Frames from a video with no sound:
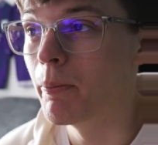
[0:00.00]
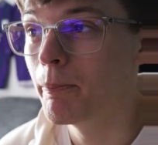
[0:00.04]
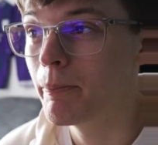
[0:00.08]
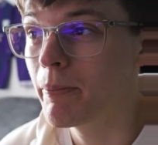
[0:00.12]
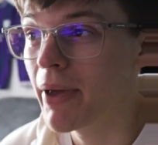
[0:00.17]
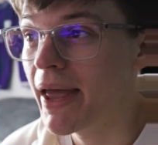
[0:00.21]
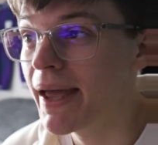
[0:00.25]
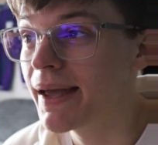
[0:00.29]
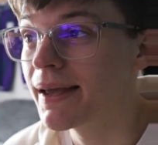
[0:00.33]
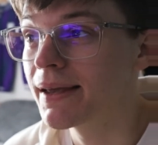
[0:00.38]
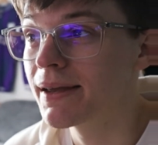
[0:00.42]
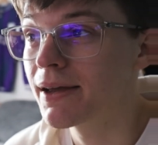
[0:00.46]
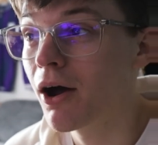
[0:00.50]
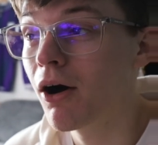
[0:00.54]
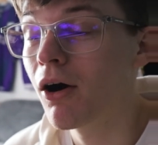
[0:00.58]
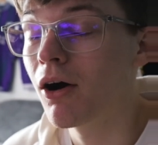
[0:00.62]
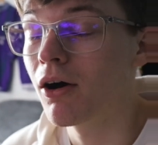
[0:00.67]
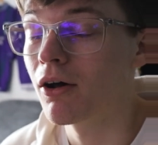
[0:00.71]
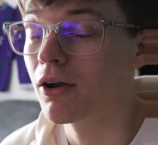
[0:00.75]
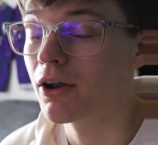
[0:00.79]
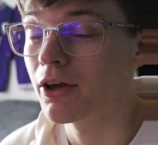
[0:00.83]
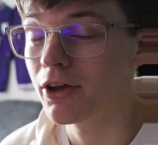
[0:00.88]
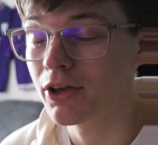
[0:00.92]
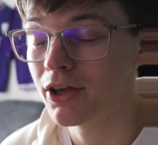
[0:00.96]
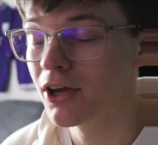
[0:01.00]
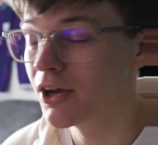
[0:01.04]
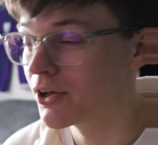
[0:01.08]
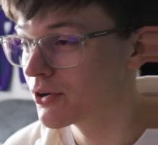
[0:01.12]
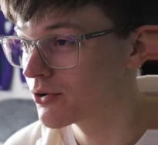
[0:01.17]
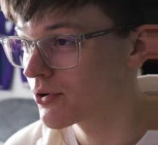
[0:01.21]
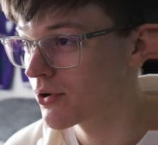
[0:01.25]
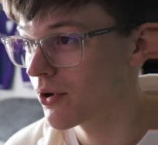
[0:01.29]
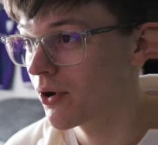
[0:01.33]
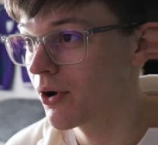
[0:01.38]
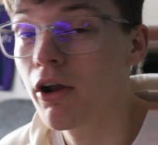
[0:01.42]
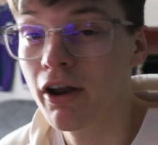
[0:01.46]
pink car look
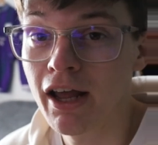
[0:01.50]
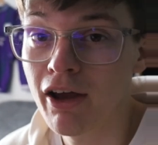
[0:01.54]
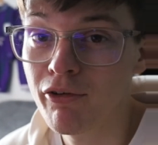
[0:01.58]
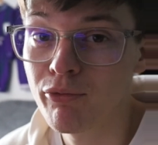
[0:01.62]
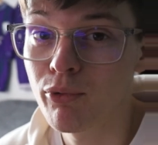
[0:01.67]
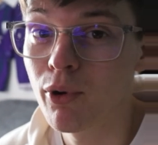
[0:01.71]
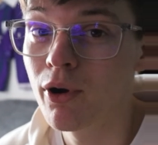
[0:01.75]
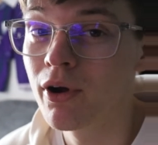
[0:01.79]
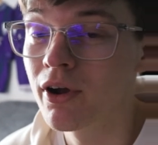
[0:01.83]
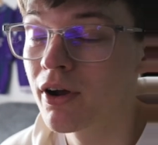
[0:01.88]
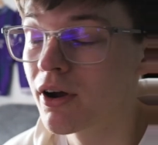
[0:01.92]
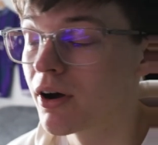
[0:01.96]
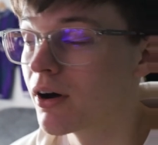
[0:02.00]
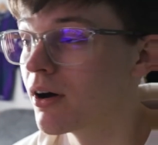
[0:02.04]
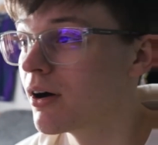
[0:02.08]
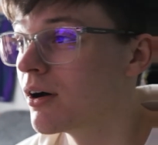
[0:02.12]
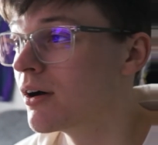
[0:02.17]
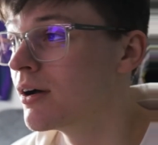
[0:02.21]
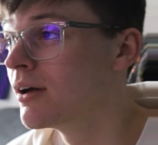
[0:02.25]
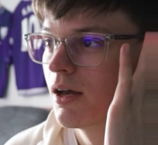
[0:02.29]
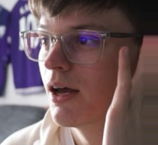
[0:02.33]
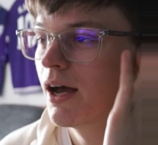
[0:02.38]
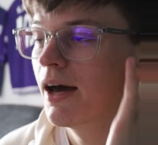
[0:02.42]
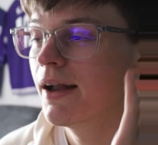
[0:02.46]
good on an F1 car.